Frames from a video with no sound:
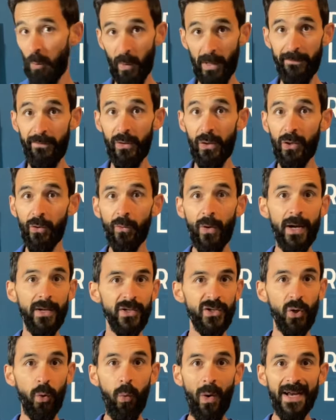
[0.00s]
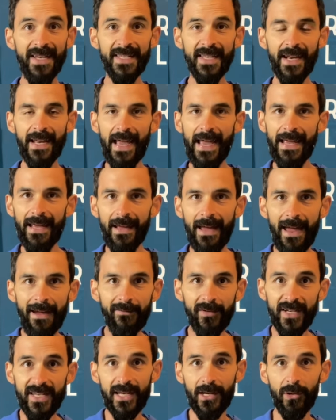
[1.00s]
What if you could run twice a day,
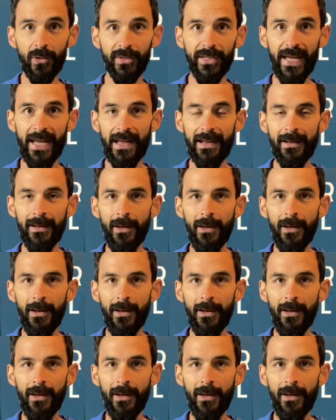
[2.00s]
every single day?